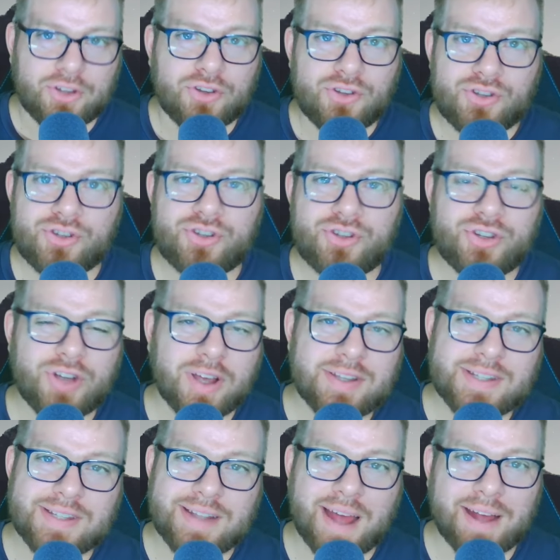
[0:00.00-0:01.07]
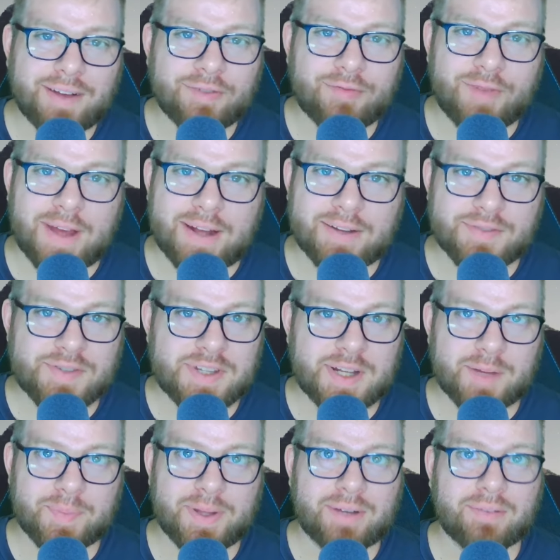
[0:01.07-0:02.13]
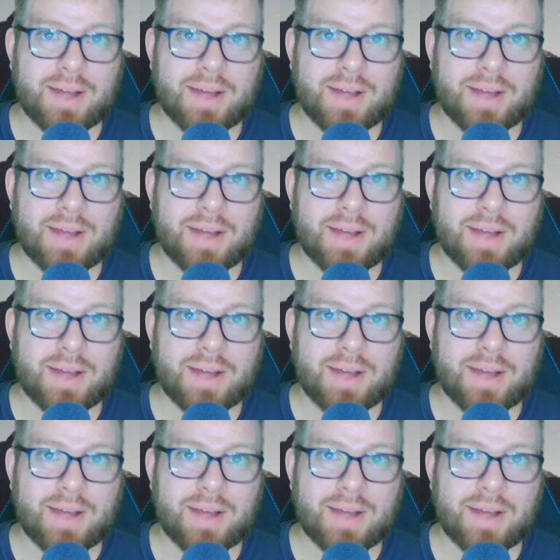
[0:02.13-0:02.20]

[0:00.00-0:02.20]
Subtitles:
just not a fan of Cinnamon.